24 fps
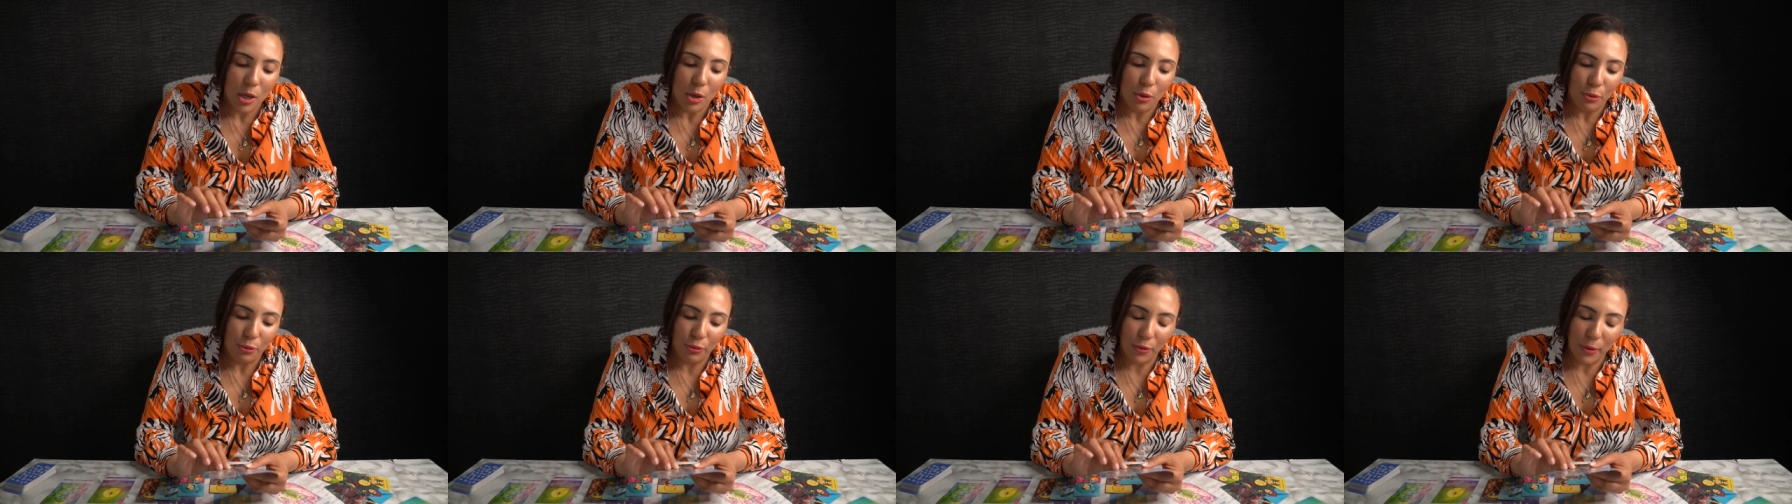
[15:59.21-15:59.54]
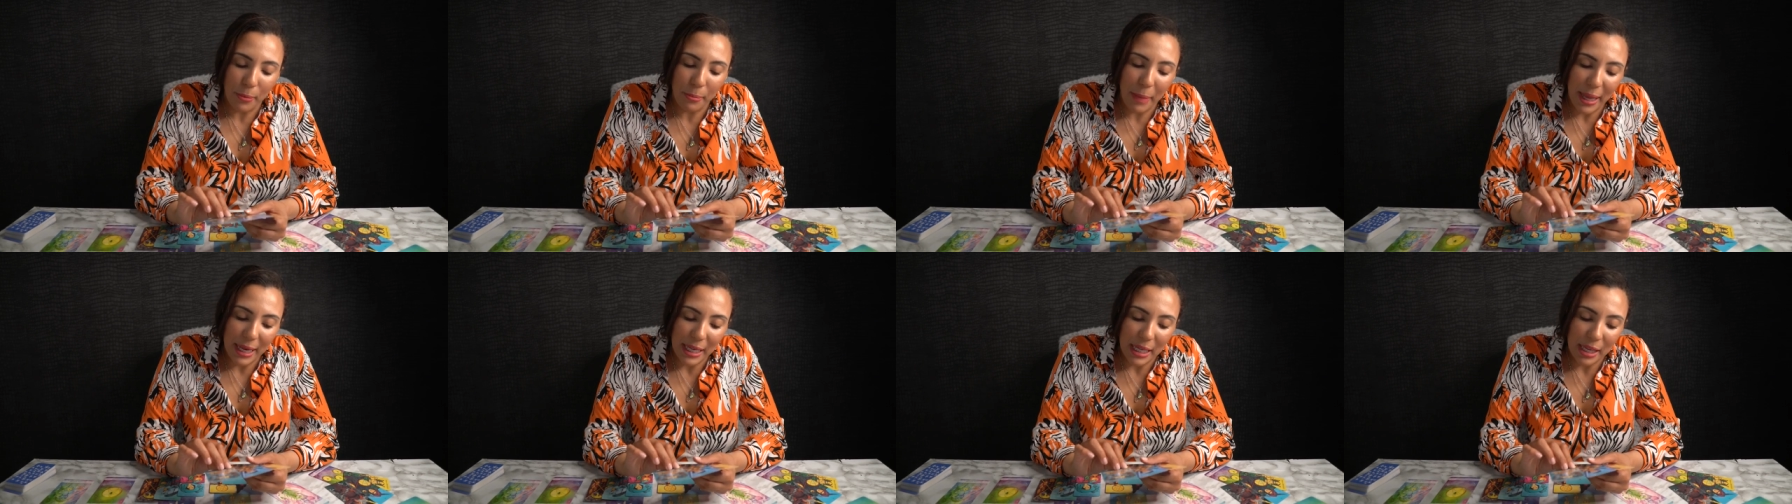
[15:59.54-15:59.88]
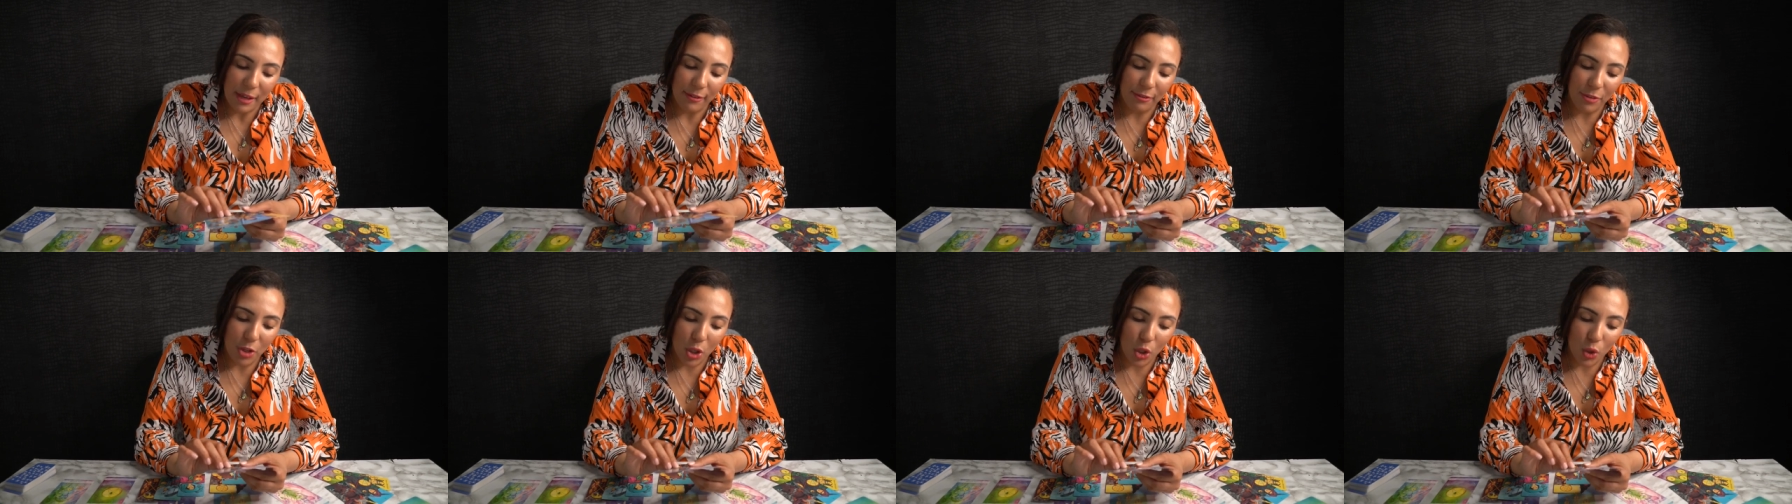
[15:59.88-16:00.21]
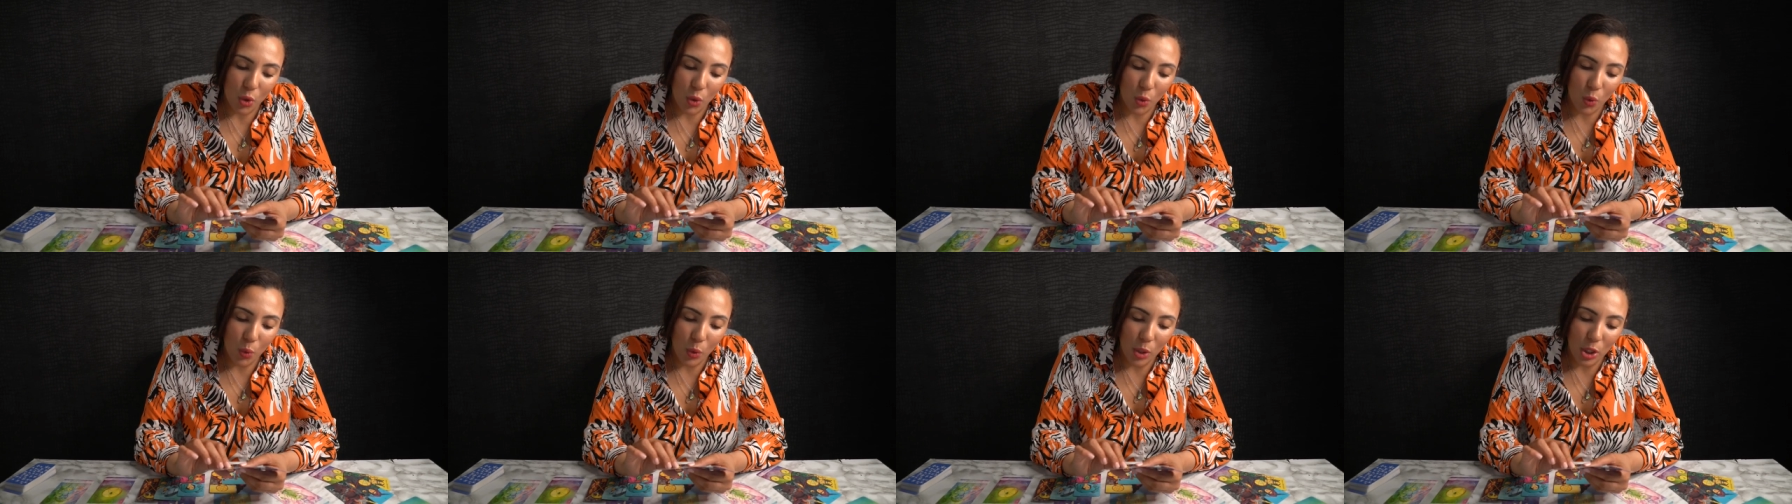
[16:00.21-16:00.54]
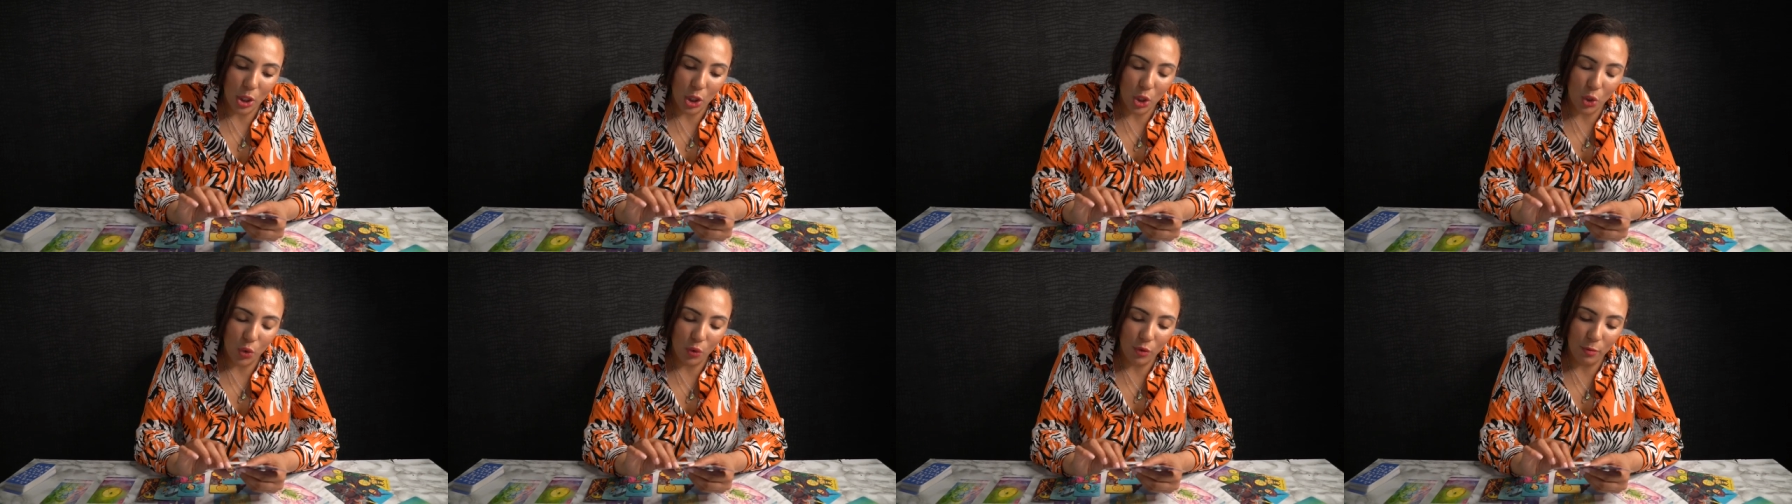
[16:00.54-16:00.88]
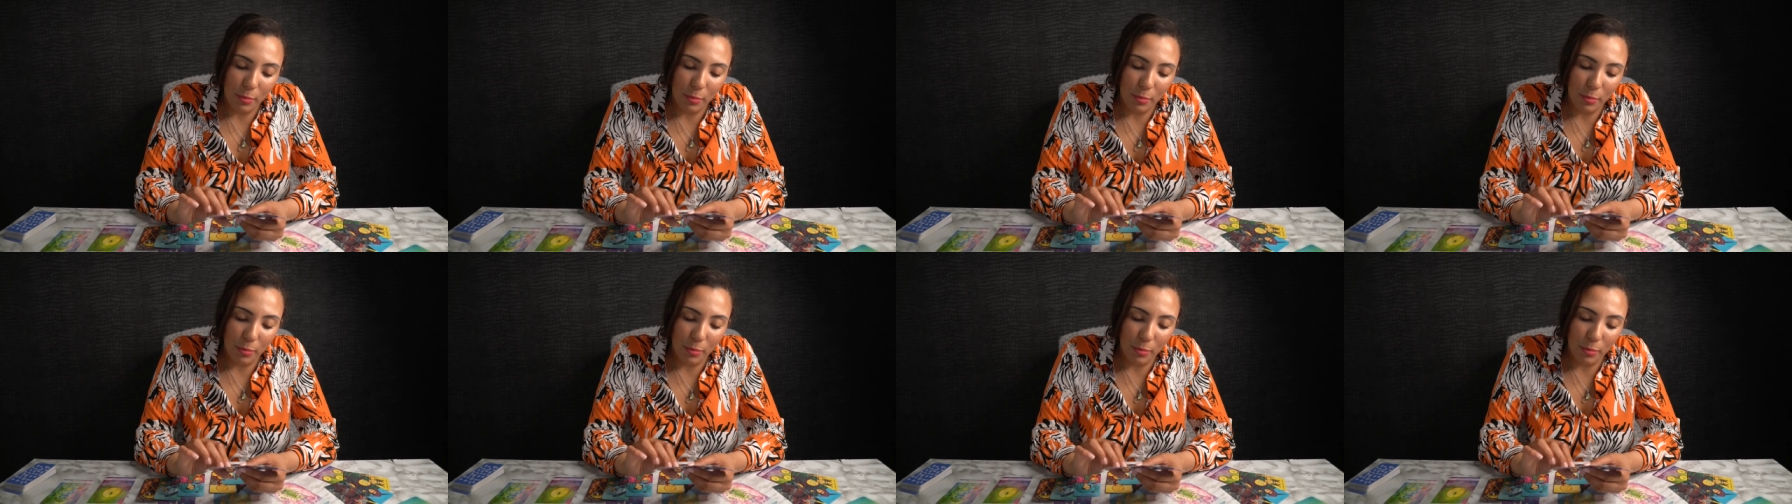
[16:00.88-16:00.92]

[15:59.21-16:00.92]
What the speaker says: For many of you, you've